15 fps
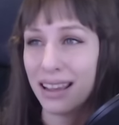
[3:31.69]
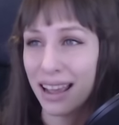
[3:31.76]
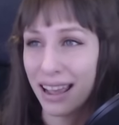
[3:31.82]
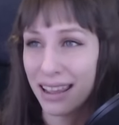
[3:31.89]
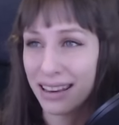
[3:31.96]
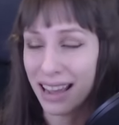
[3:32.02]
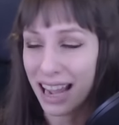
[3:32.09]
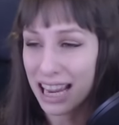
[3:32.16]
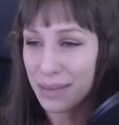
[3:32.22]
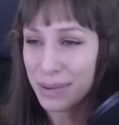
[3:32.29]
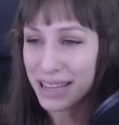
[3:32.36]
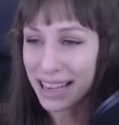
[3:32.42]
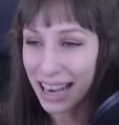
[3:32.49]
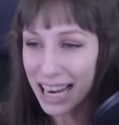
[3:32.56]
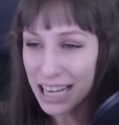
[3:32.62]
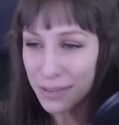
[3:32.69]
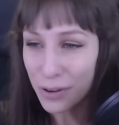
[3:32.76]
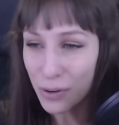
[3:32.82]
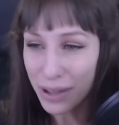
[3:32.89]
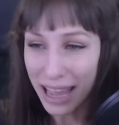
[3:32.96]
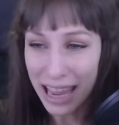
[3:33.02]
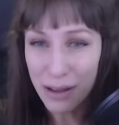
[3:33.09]
And I'd be kind of
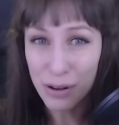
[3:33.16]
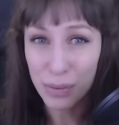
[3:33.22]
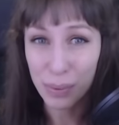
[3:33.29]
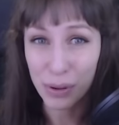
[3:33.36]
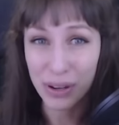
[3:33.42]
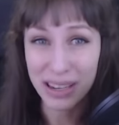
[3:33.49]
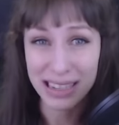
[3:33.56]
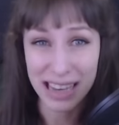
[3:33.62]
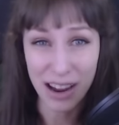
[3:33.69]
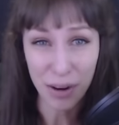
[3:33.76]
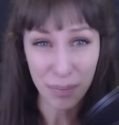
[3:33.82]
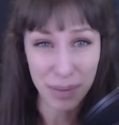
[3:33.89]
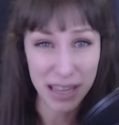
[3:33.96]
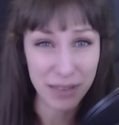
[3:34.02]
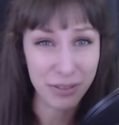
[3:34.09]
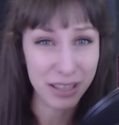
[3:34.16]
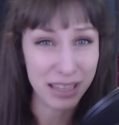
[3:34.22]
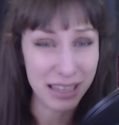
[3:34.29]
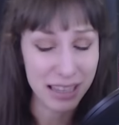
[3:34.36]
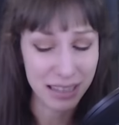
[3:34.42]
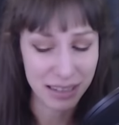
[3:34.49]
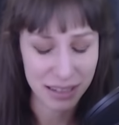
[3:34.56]
okay with putting down
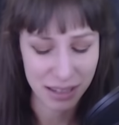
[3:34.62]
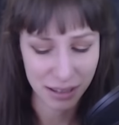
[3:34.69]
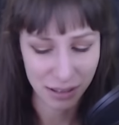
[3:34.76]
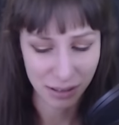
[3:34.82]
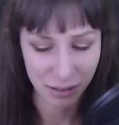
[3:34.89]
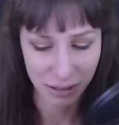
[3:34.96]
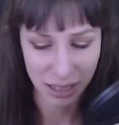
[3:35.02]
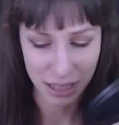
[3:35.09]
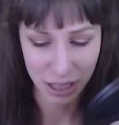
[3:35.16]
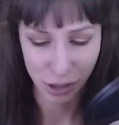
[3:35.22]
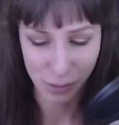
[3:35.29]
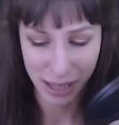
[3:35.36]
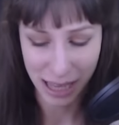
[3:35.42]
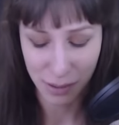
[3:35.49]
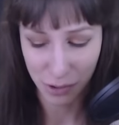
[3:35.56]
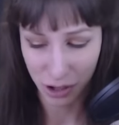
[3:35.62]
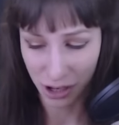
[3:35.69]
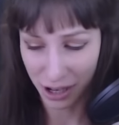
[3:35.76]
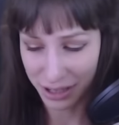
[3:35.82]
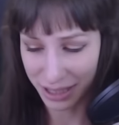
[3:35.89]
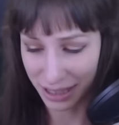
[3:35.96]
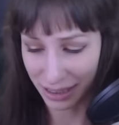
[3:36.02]
PvE until until we get more
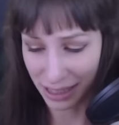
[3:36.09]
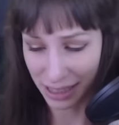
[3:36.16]
content.